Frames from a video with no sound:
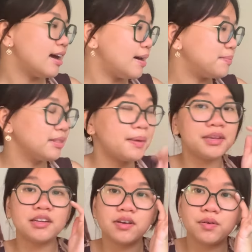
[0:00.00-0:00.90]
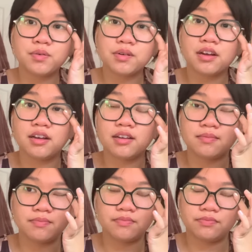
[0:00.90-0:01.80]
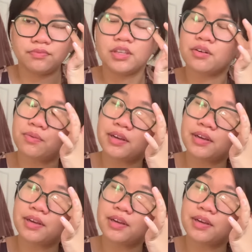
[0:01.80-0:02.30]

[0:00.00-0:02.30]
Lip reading: Let me know, you know,